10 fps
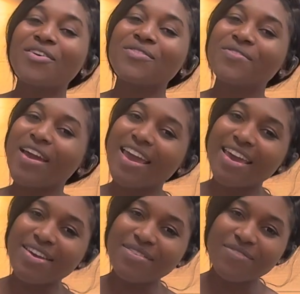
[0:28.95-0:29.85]

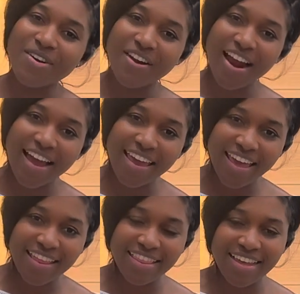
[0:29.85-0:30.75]
way more
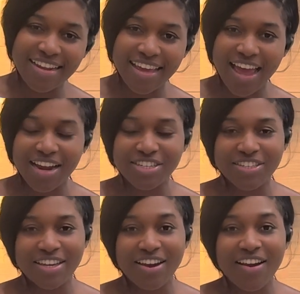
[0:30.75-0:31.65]
high-end than they
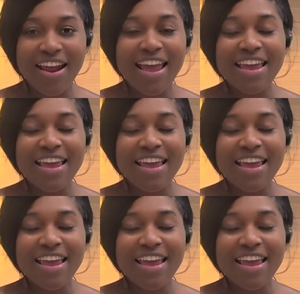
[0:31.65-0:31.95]
actually are.